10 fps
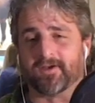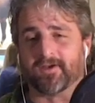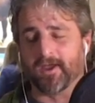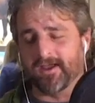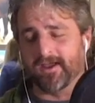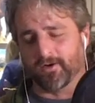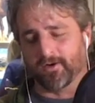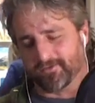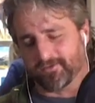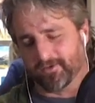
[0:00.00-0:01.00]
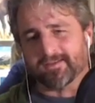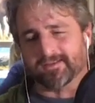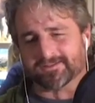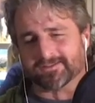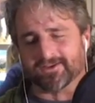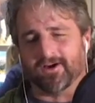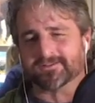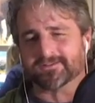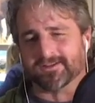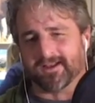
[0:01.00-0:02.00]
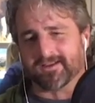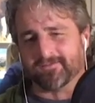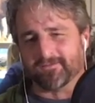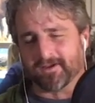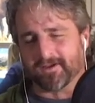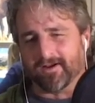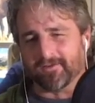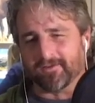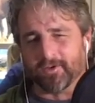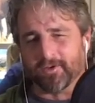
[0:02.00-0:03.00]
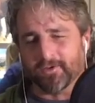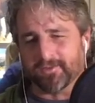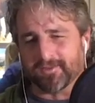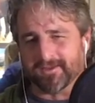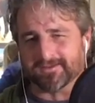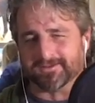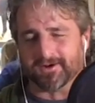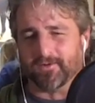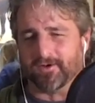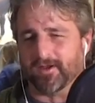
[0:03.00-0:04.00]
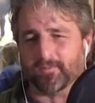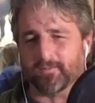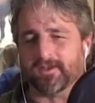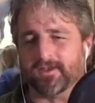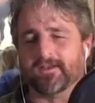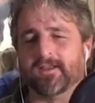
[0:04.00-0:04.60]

I mean, I know a few of the songs and I can figure out a few of the things that are going on, but